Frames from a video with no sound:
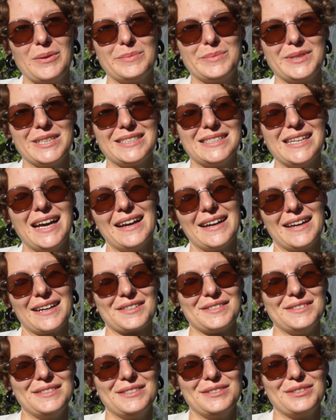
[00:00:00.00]
But I
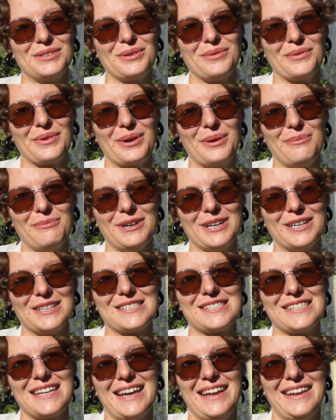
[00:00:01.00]
actually didn't do very much,
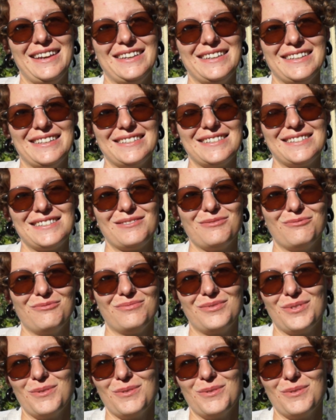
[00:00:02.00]
and